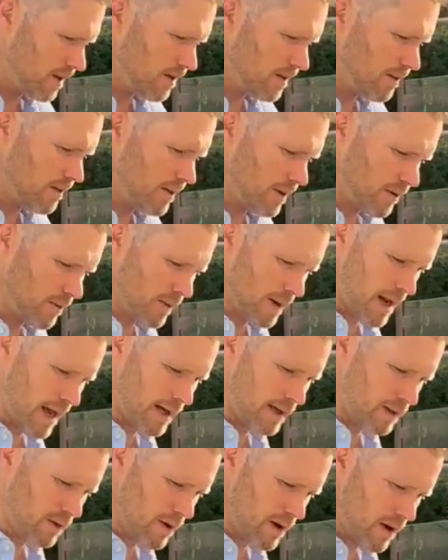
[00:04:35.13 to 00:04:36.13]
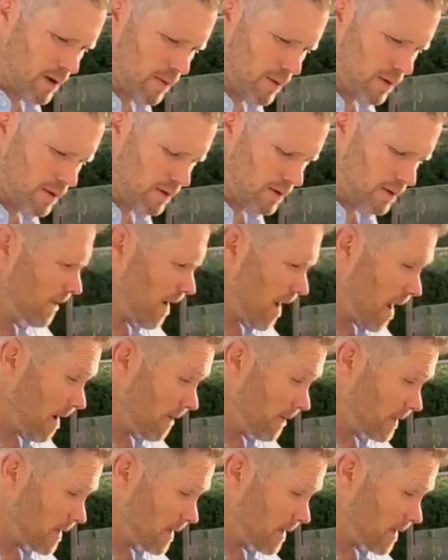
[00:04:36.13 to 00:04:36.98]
We're going to do 5 breaths to the top,